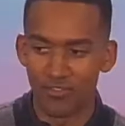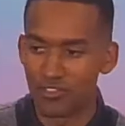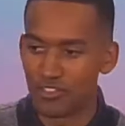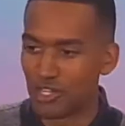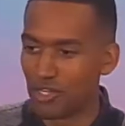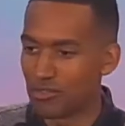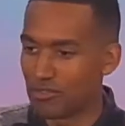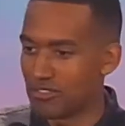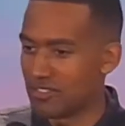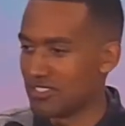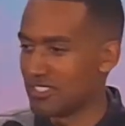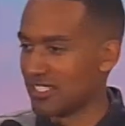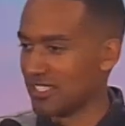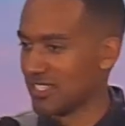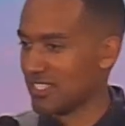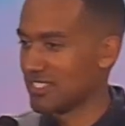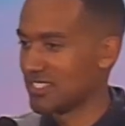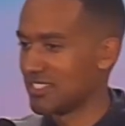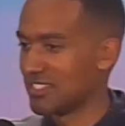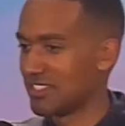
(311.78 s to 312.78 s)
chosen to
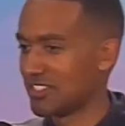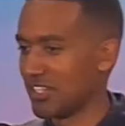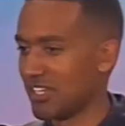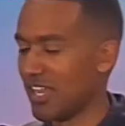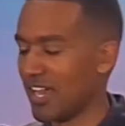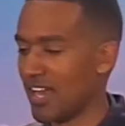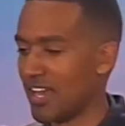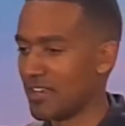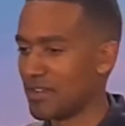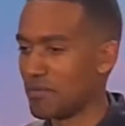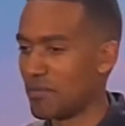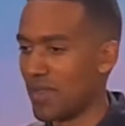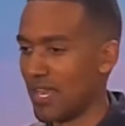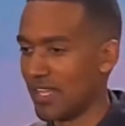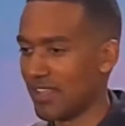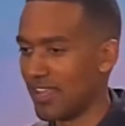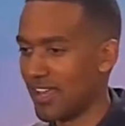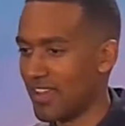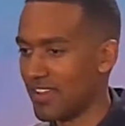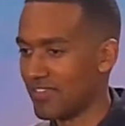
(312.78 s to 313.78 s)
listen to God in my
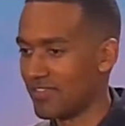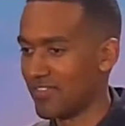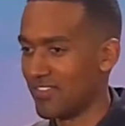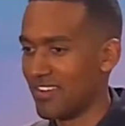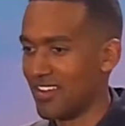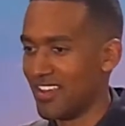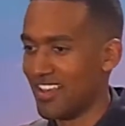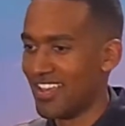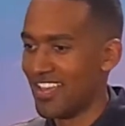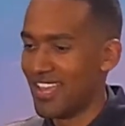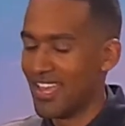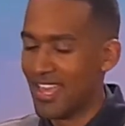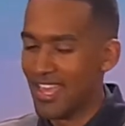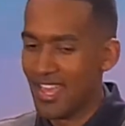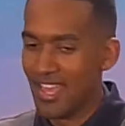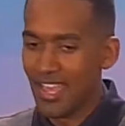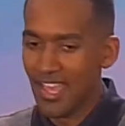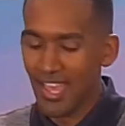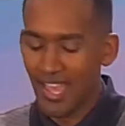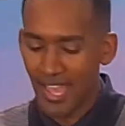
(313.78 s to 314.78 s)
life.
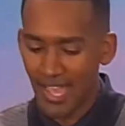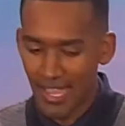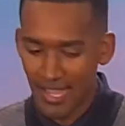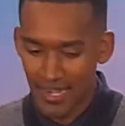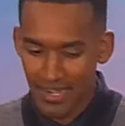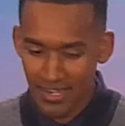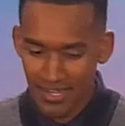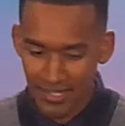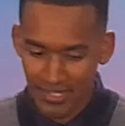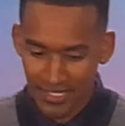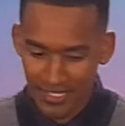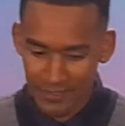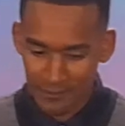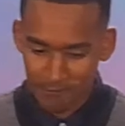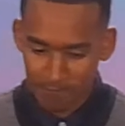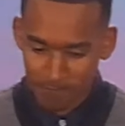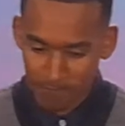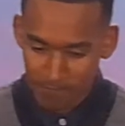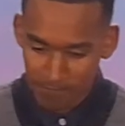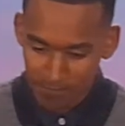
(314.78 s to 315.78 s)
And
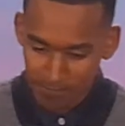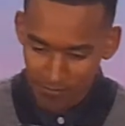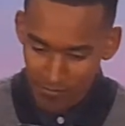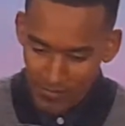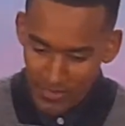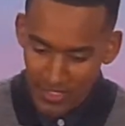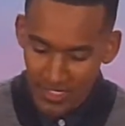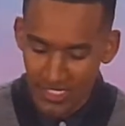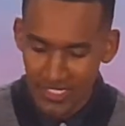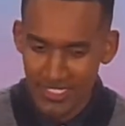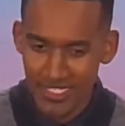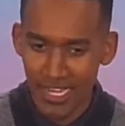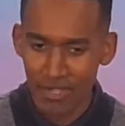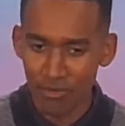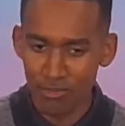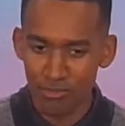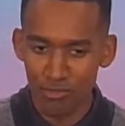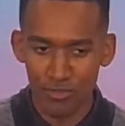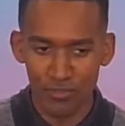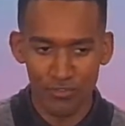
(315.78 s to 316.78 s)
as I
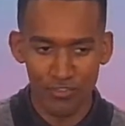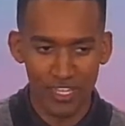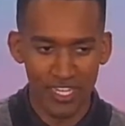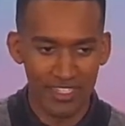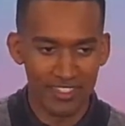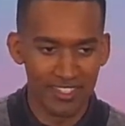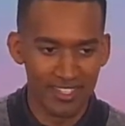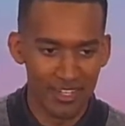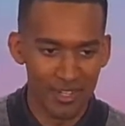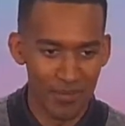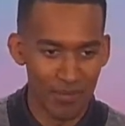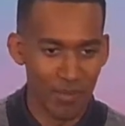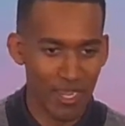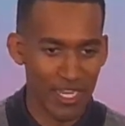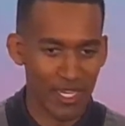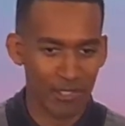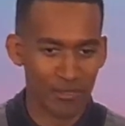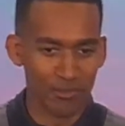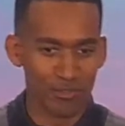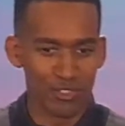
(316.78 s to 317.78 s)
was reflecting on
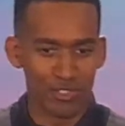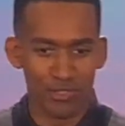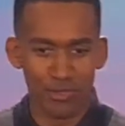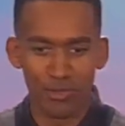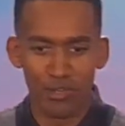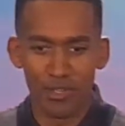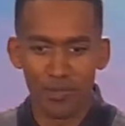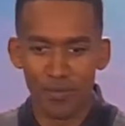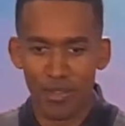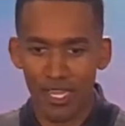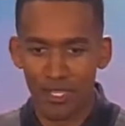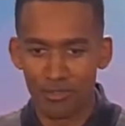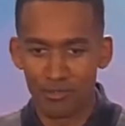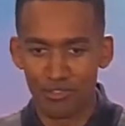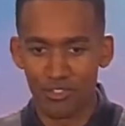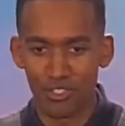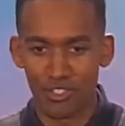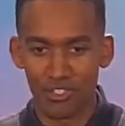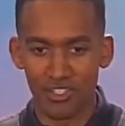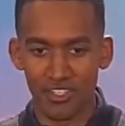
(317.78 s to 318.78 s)
my own story and my own
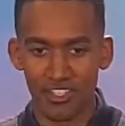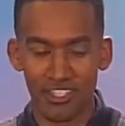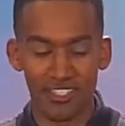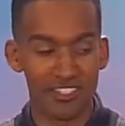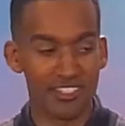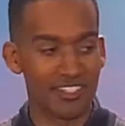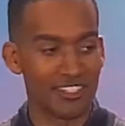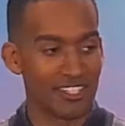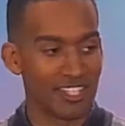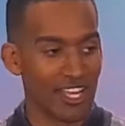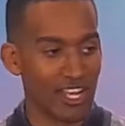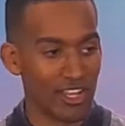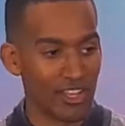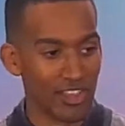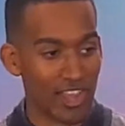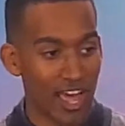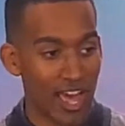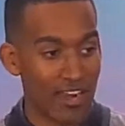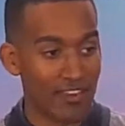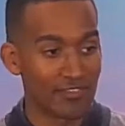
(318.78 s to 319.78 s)
journey, there's a
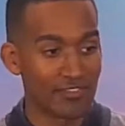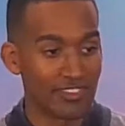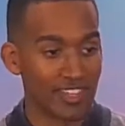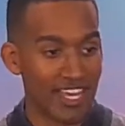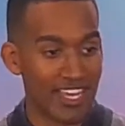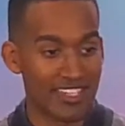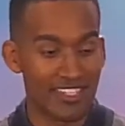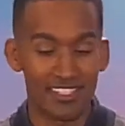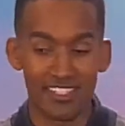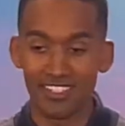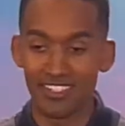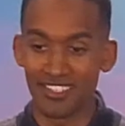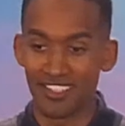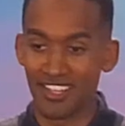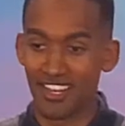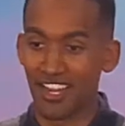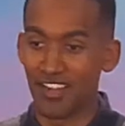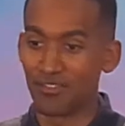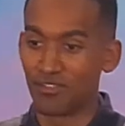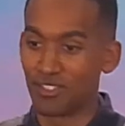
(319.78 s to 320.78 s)
lot of lessons
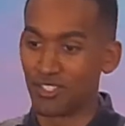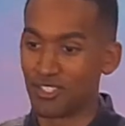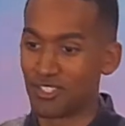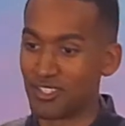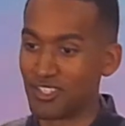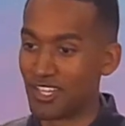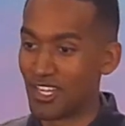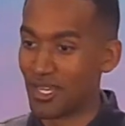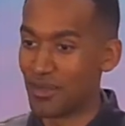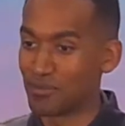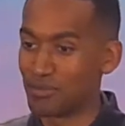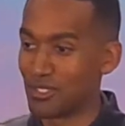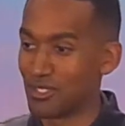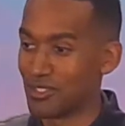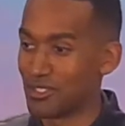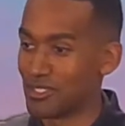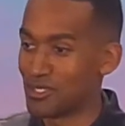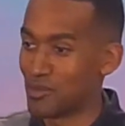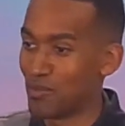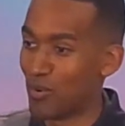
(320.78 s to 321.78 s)
that I've learned up till
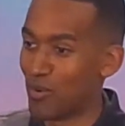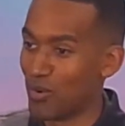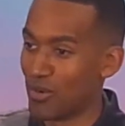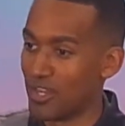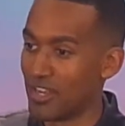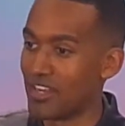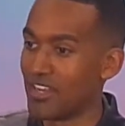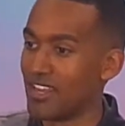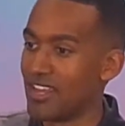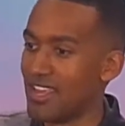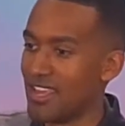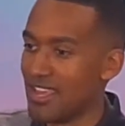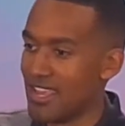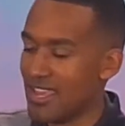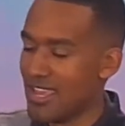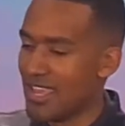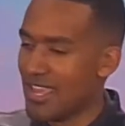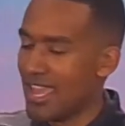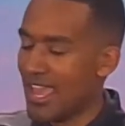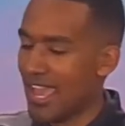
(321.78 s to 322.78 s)
this point.
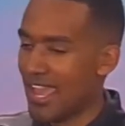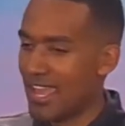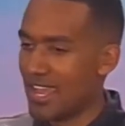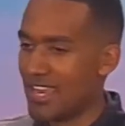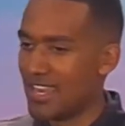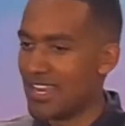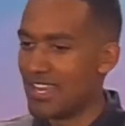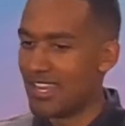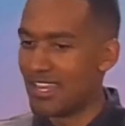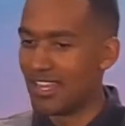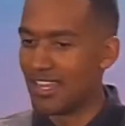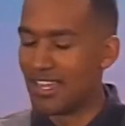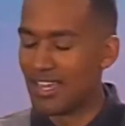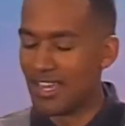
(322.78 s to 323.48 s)
And